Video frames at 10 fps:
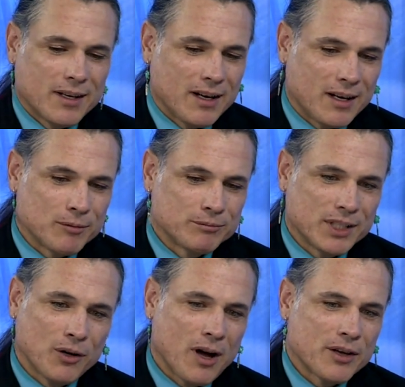
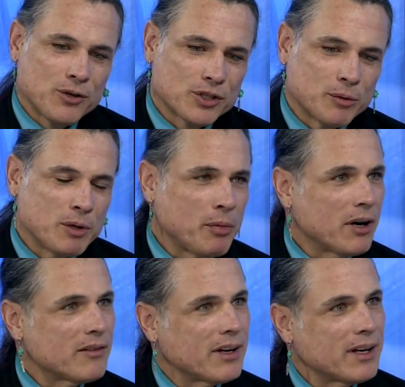I used to be
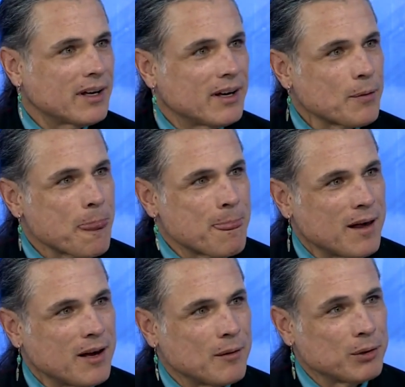part of
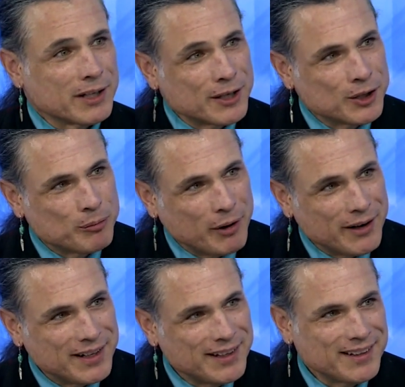a political
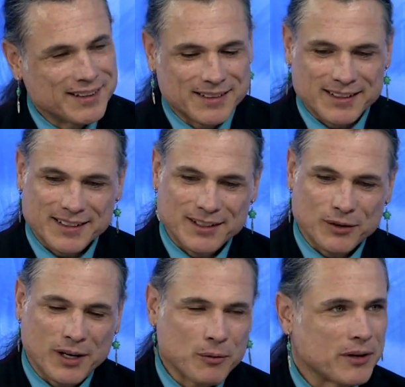party, and
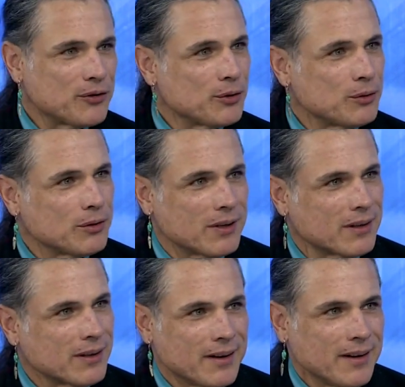I went
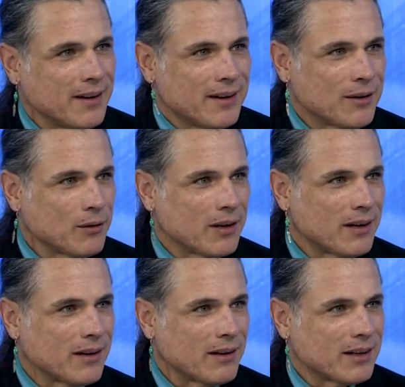through
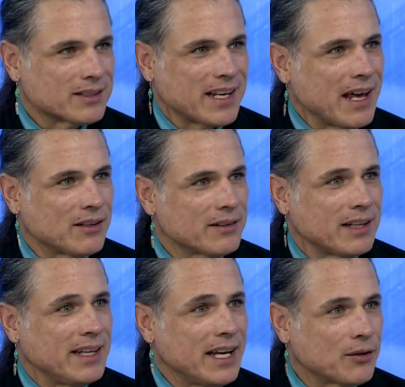a scandal
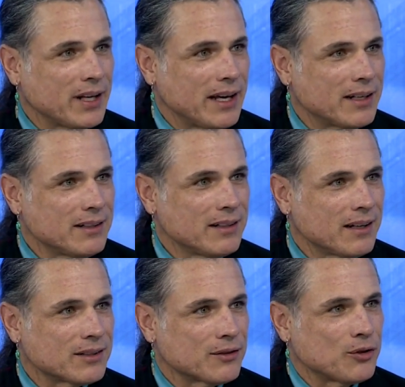that they created
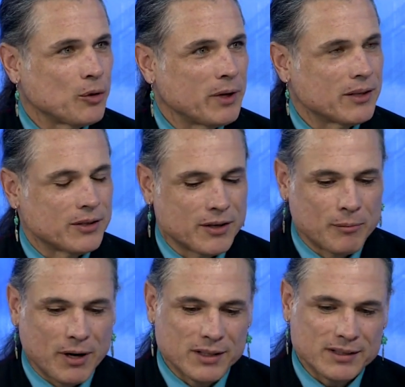to throw me under the
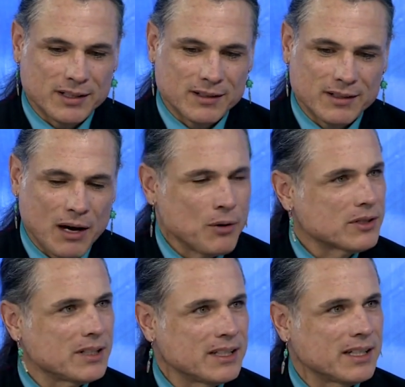bus, and that
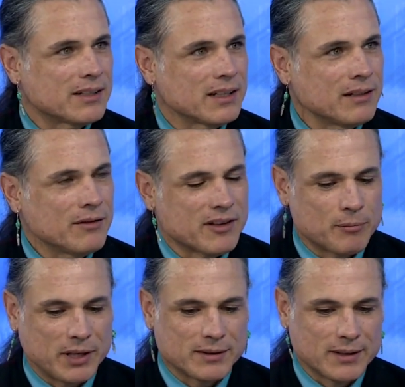wasn't easy to live with,
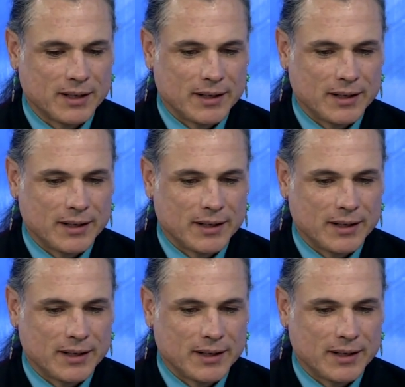but